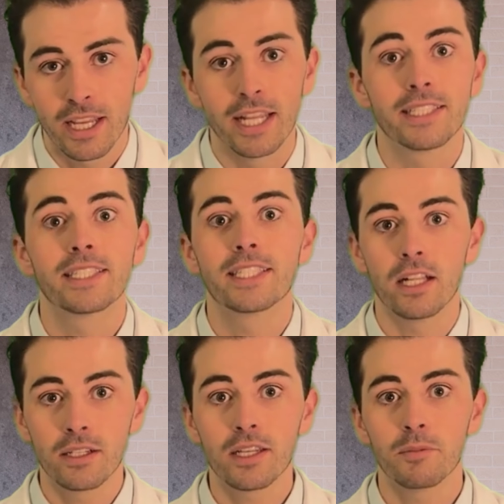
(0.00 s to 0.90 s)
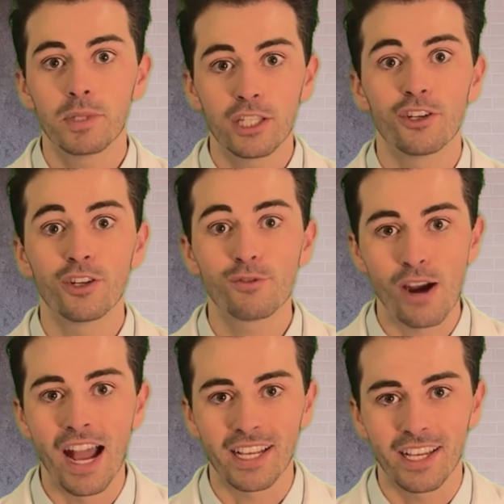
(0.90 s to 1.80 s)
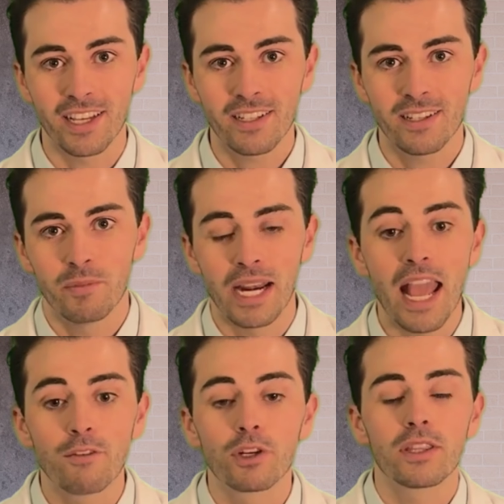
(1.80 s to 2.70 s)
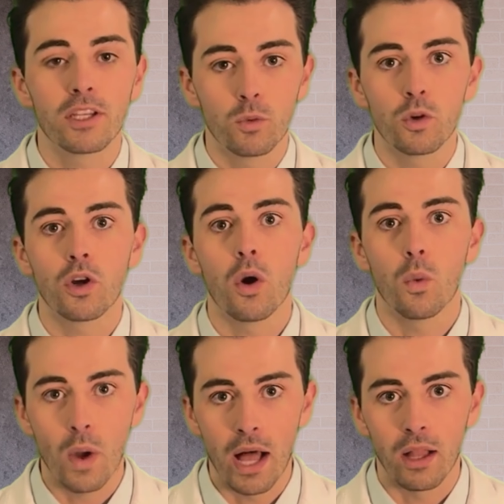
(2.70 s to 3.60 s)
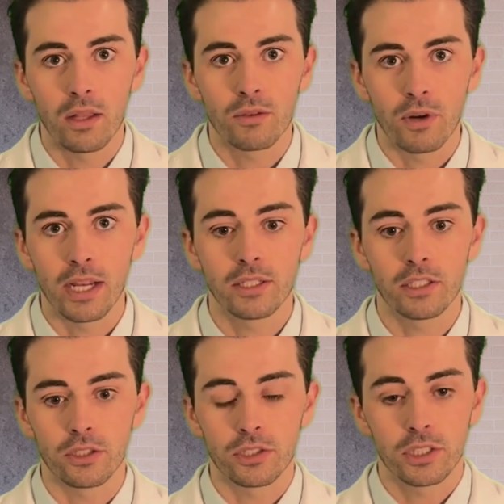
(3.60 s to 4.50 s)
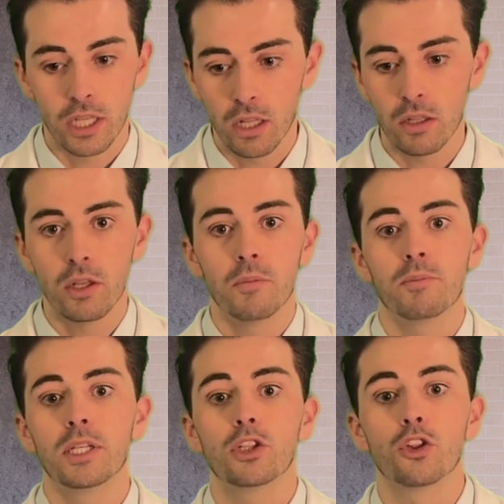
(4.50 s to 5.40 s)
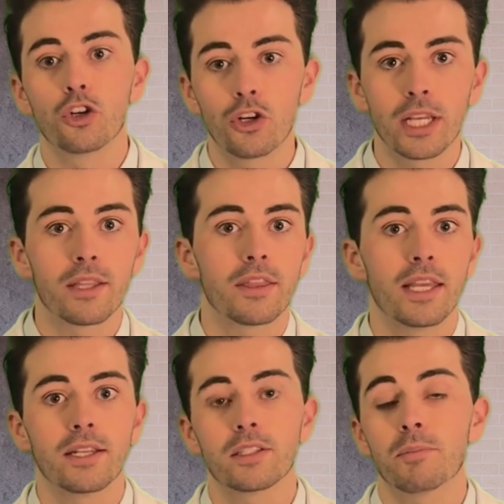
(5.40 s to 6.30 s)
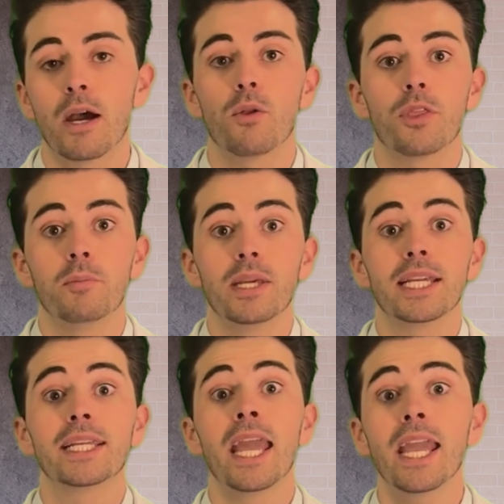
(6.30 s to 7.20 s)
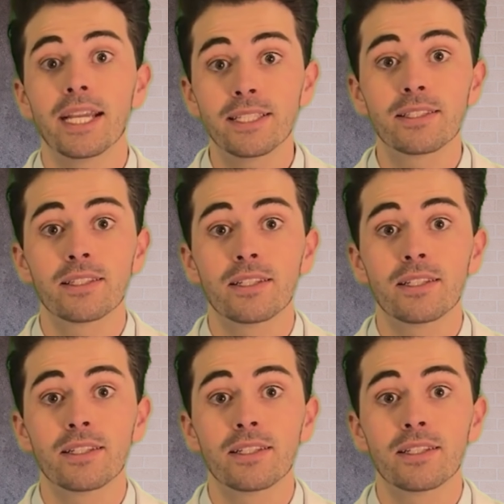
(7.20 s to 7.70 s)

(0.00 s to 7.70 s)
It's still gonna be nerve-wracking, but everything will go well, right? You'll still be learning things about the big case,